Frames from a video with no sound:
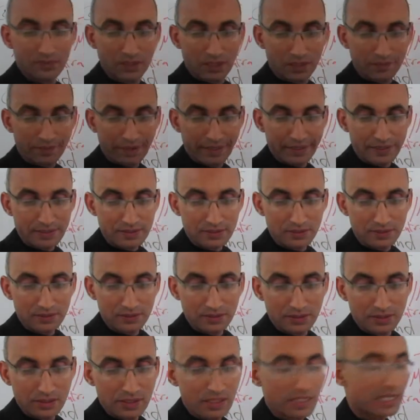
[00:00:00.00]
right,
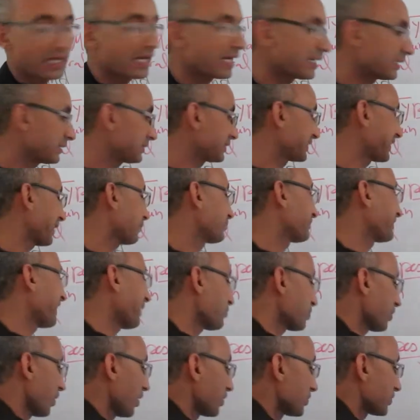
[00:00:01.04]
and
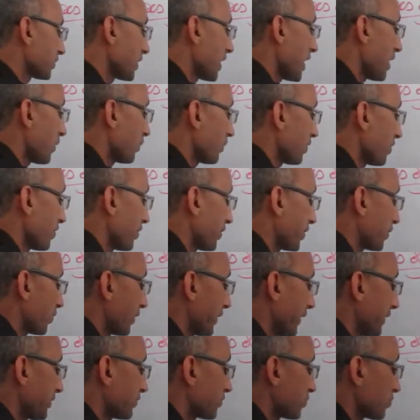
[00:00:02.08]
sometimes also they
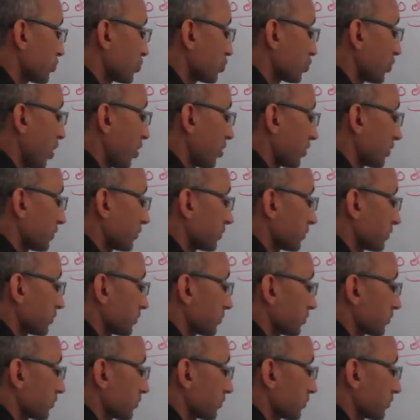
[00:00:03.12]
call it stock,